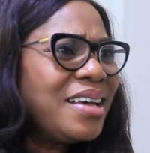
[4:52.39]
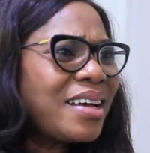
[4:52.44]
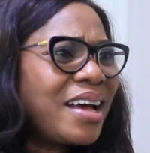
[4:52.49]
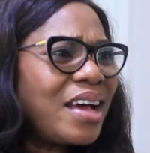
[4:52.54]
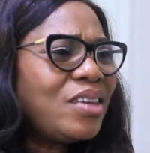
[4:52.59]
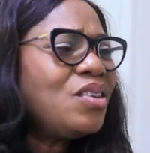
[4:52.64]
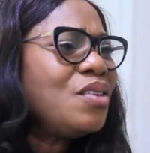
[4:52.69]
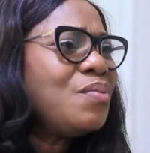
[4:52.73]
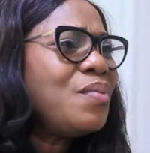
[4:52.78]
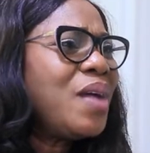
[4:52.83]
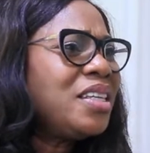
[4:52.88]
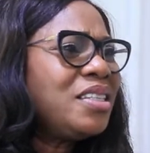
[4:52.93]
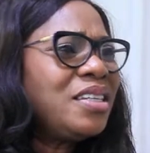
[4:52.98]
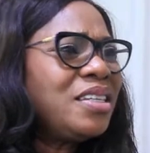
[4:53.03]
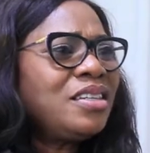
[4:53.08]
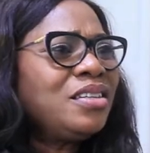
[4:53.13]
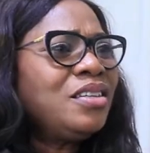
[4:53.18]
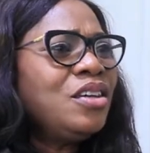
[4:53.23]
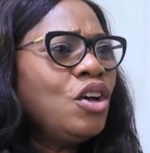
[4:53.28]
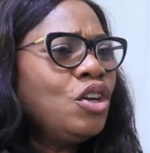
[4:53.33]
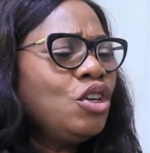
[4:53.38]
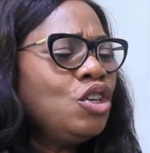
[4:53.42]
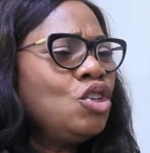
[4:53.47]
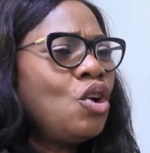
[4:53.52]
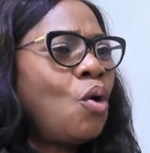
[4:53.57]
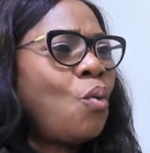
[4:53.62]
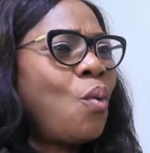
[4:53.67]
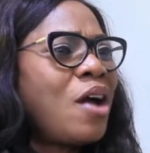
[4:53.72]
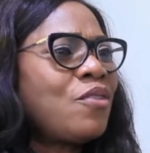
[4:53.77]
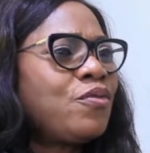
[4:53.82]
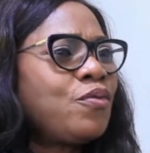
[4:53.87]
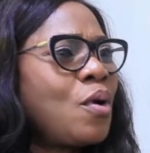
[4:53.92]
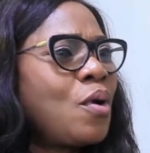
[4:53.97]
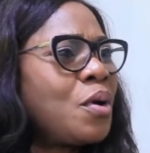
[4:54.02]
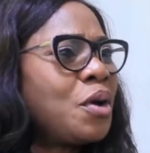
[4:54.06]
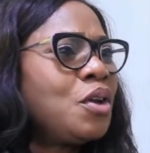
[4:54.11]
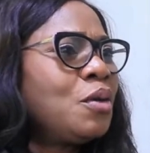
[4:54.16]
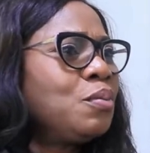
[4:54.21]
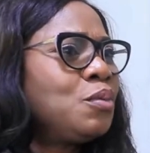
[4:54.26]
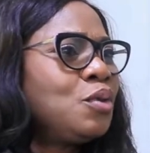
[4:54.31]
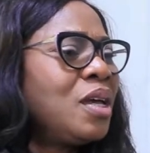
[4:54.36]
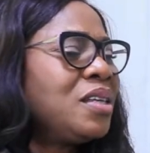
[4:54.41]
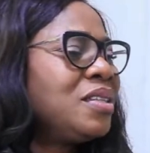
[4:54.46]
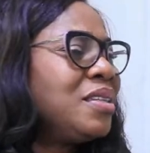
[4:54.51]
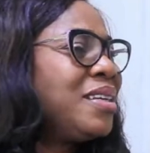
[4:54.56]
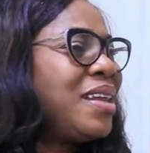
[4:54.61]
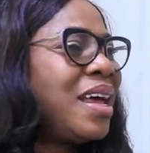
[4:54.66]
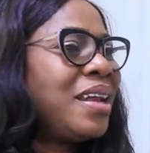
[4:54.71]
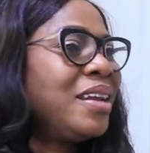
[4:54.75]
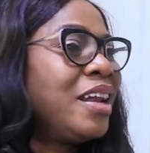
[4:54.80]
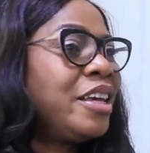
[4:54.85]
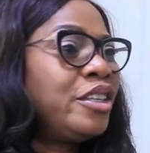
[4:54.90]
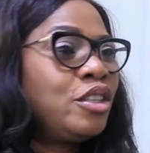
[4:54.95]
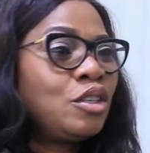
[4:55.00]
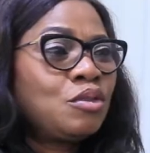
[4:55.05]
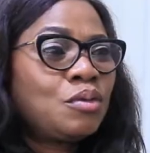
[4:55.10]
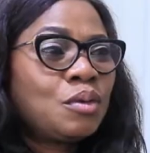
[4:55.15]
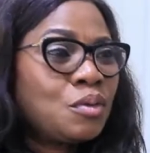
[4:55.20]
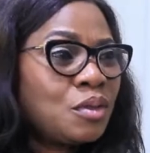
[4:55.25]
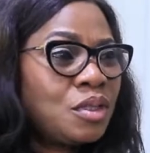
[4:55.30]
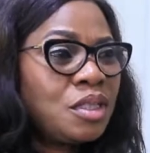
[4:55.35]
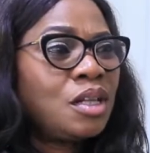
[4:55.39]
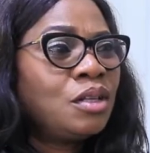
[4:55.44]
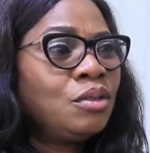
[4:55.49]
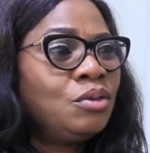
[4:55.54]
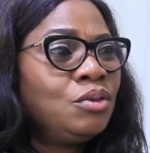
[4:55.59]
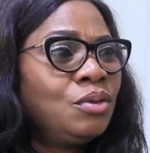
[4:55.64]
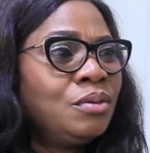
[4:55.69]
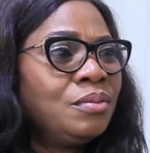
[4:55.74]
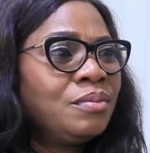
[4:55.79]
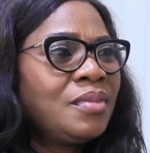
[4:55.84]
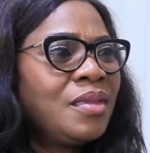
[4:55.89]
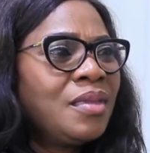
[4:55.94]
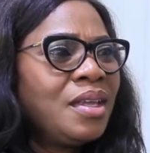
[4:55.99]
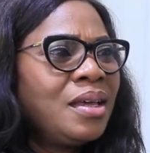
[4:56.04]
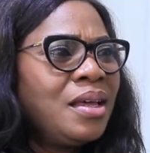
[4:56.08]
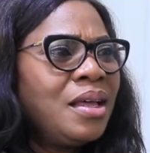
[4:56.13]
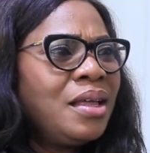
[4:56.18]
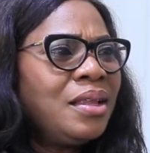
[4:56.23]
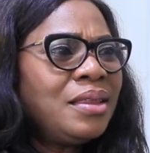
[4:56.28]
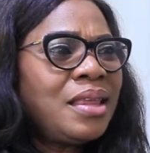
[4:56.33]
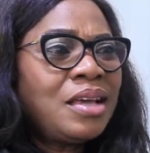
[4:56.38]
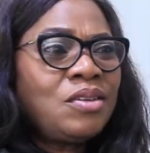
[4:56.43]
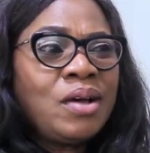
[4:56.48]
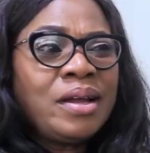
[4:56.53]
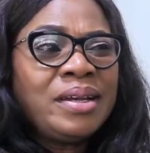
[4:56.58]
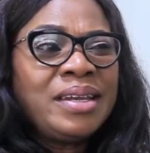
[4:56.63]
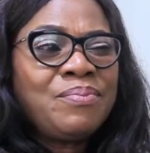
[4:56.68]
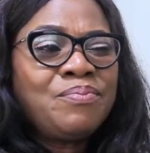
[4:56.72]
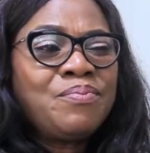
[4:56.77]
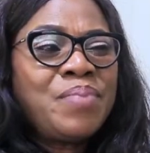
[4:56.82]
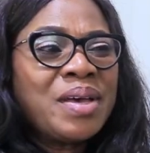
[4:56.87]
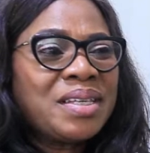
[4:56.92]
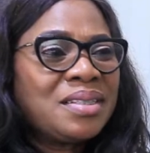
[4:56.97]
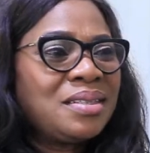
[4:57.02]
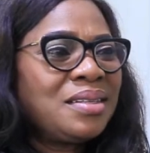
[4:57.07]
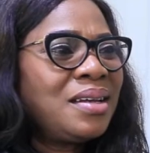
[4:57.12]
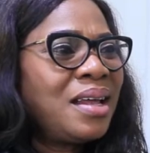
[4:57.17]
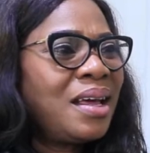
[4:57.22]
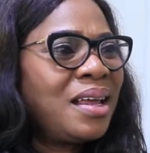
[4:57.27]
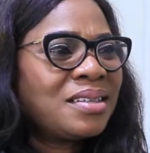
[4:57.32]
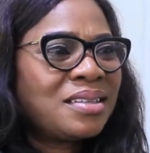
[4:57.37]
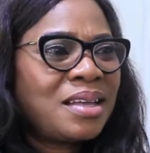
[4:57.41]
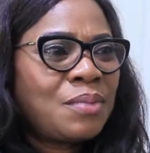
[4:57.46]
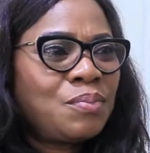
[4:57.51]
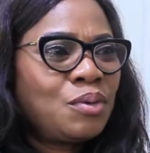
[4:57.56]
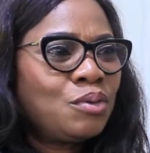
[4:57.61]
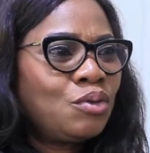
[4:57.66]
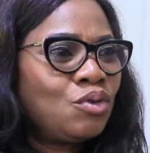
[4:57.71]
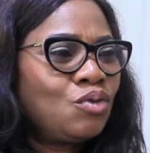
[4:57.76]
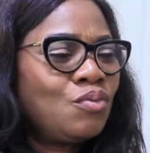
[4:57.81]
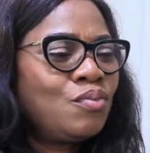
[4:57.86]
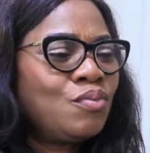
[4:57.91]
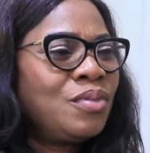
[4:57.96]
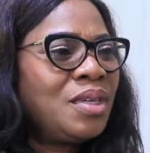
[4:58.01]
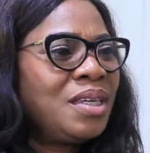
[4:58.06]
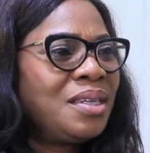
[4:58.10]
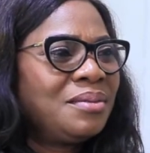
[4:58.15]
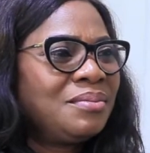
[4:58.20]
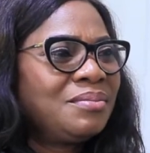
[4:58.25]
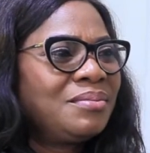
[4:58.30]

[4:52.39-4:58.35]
Can you imagine your wife walking up to you and say, darling, I just want to tell you that you are the best thing that has happened to me.